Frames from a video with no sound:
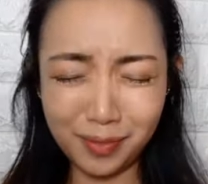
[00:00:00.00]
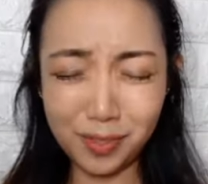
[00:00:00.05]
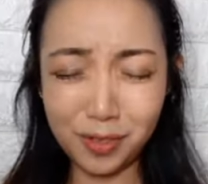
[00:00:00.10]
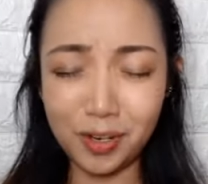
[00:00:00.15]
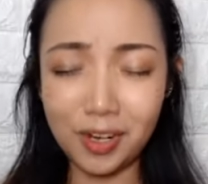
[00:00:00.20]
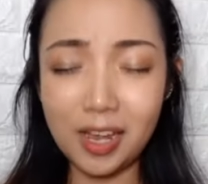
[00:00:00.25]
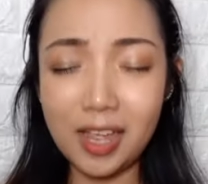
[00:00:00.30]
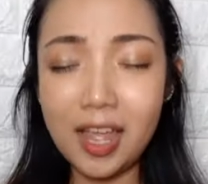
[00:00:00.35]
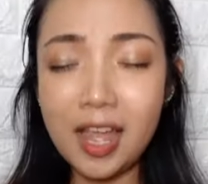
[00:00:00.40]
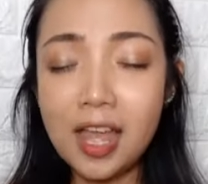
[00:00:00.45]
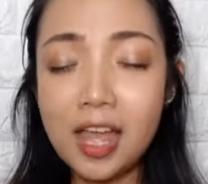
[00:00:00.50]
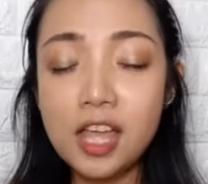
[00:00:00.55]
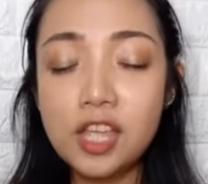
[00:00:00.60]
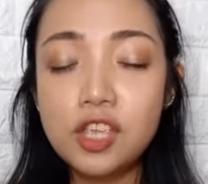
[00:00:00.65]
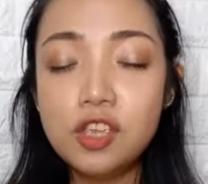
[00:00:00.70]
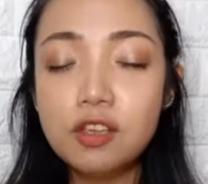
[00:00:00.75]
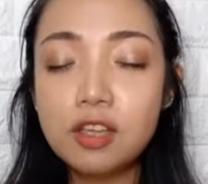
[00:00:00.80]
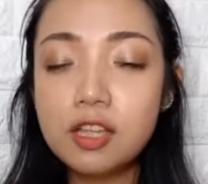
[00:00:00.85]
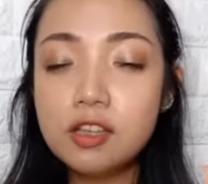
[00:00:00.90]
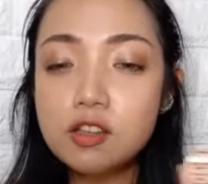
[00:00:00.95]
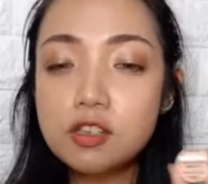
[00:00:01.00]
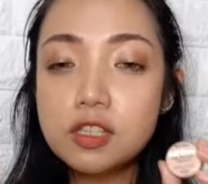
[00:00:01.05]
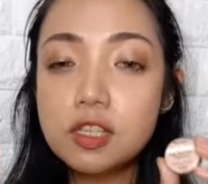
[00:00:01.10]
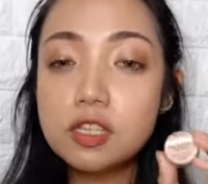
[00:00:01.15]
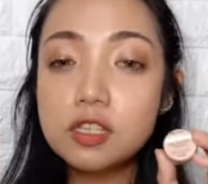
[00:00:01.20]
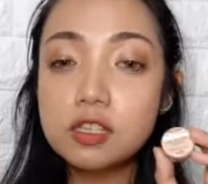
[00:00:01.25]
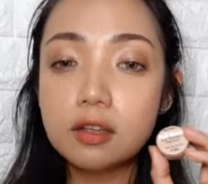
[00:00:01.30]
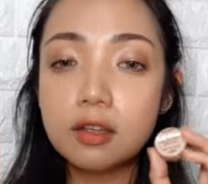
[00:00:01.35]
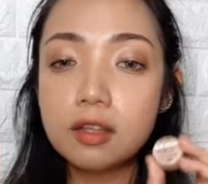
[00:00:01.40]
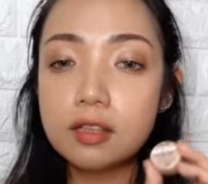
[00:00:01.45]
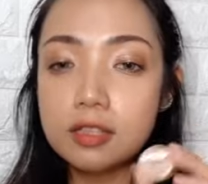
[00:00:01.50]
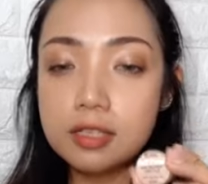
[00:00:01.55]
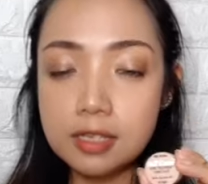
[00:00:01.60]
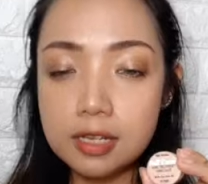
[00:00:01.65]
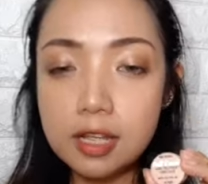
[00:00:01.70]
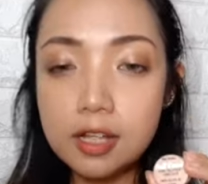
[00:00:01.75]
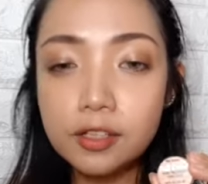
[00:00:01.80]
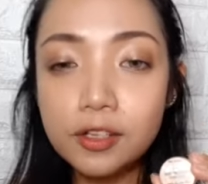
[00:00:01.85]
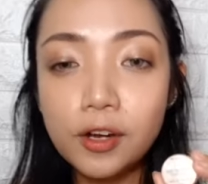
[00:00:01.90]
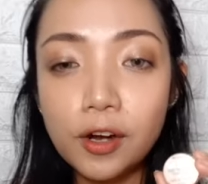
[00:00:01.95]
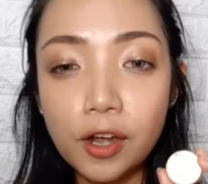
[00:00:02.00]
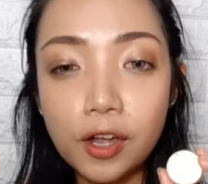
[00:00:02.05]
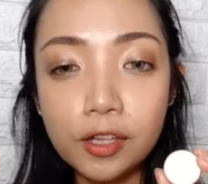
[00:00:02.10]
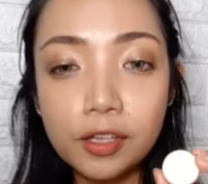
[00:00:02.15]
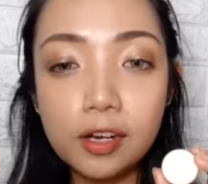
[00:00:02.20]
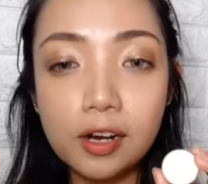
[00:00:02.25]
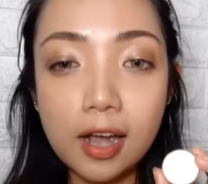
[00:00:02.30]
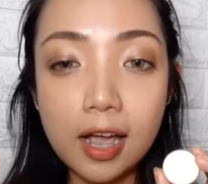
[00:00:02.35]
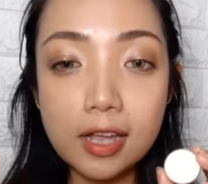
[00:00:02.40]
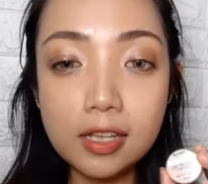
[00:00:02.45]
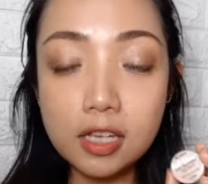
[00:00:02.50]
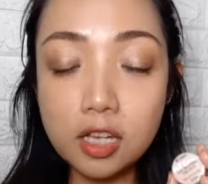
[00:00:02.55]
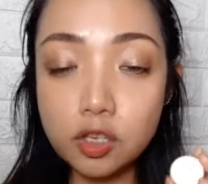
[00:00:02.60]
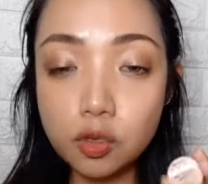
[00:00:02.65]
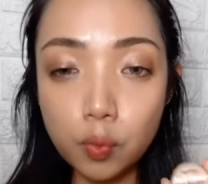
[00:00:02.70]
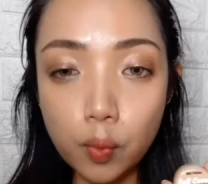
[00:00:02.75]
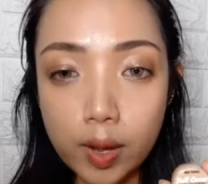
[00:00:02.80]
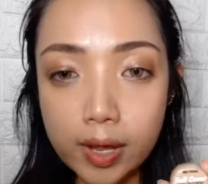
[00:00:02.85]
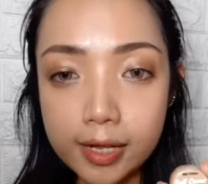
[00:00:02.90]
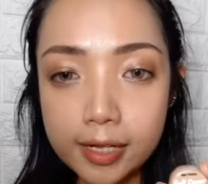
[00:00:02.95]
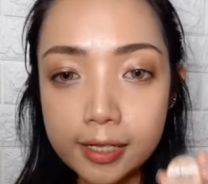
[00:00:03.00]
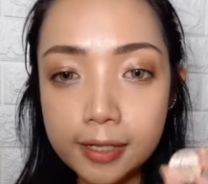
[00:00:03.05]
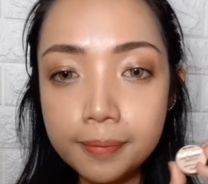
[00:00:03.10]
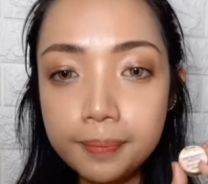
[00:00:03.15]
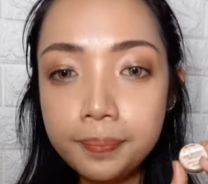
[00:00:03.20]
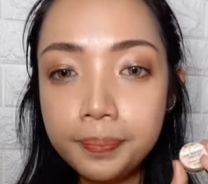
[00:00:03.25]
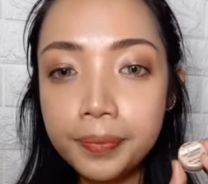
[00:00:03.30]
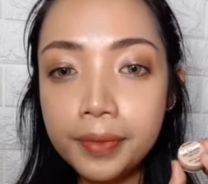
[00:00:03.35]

sorry you can use this to conceal your under eyes as well